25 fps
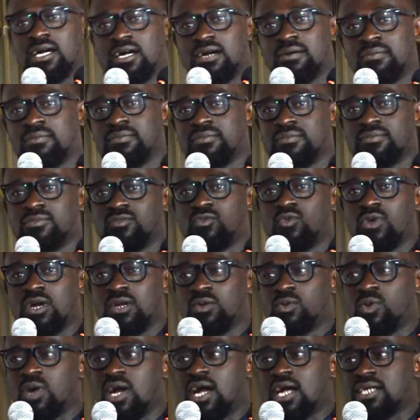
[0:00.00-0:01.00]

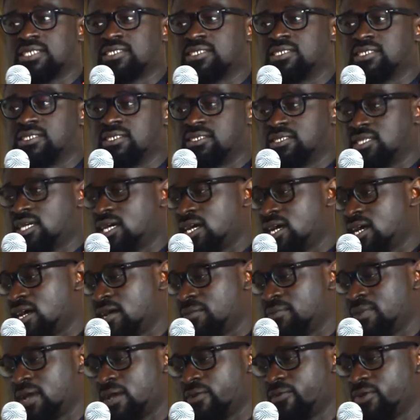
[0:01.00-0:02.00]
One will ask,
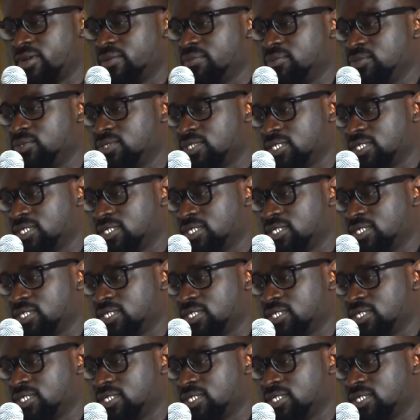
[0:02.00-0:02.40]
I read